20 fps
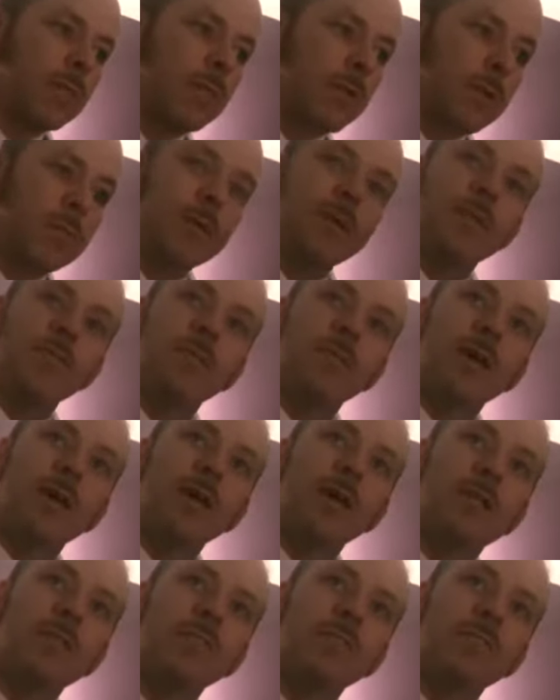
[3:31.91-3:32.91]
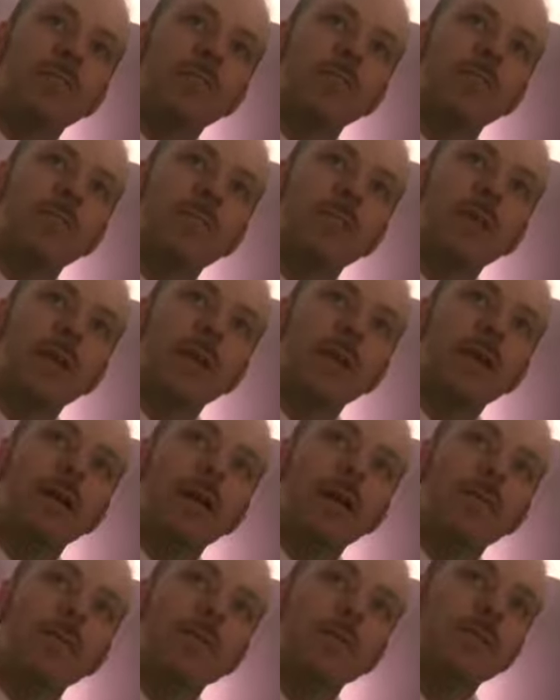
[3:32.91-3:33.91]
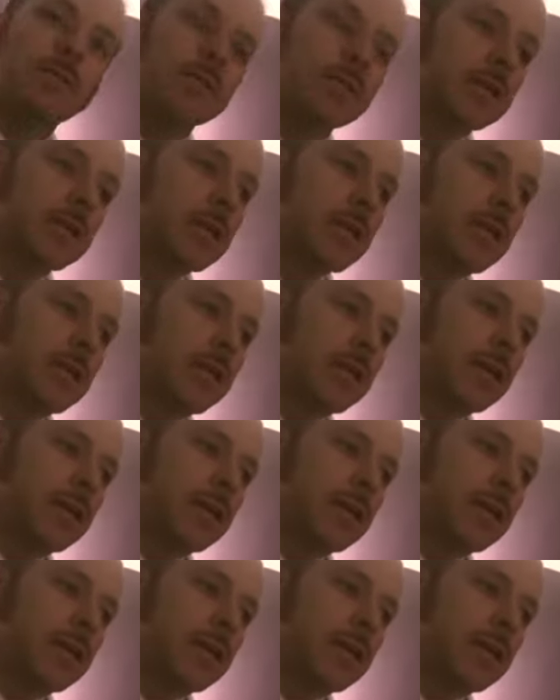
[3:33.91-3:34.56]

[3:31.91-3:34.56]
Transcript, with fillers: Pretty much, yeah. Yeah, absolutely. From what